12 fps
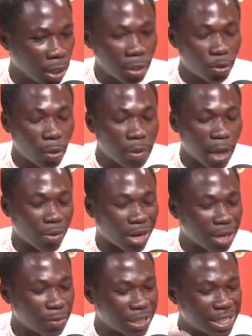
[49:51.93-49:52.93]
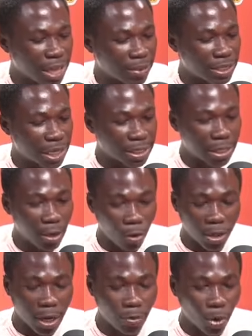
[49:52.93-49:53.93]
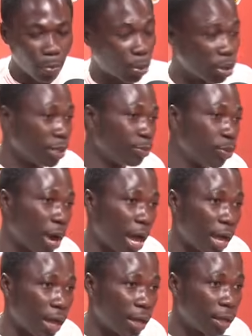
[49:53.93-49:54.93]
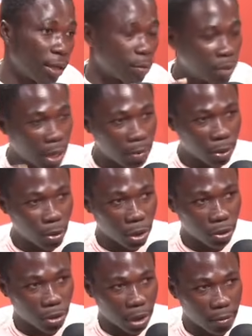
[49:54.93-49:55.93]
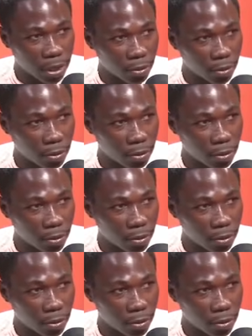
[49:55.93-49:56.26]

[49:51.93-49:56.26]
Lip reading: nti o me akola na be share me sase onam no polin po a me na meto edurama no